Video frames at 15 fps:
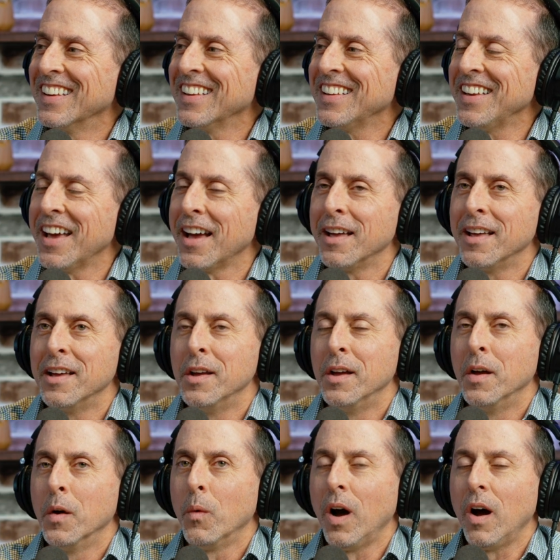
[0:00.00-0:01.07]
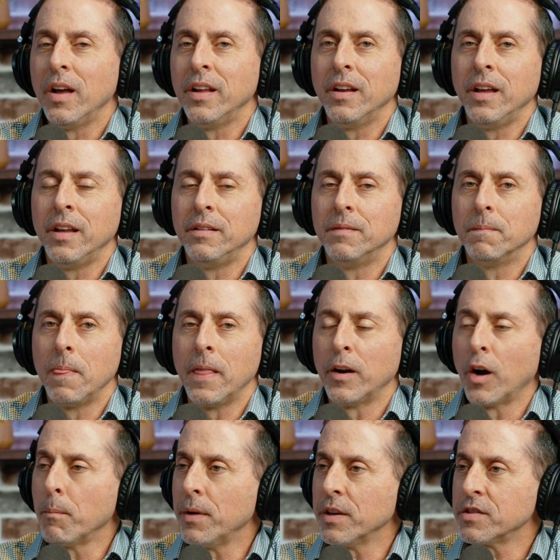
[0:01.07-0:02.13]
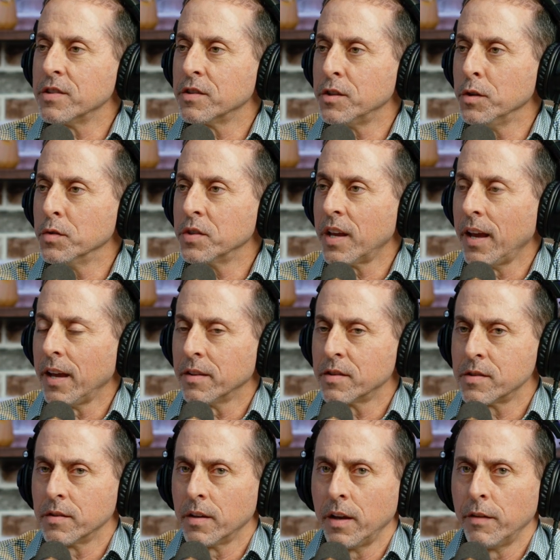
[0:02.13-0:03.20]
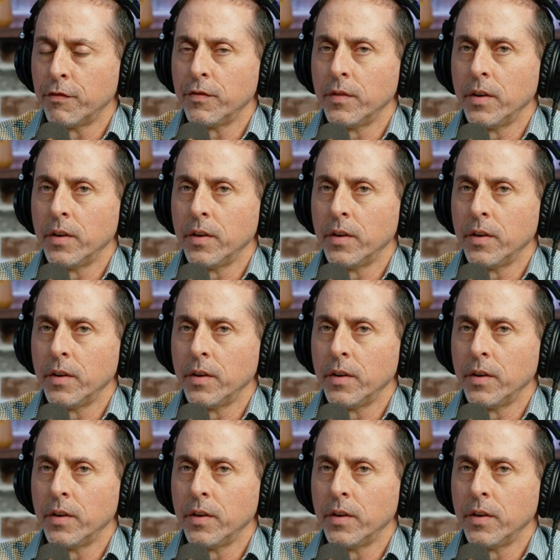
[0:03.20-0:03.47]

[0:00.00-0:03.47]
Yeah. Well, and in our business use case, if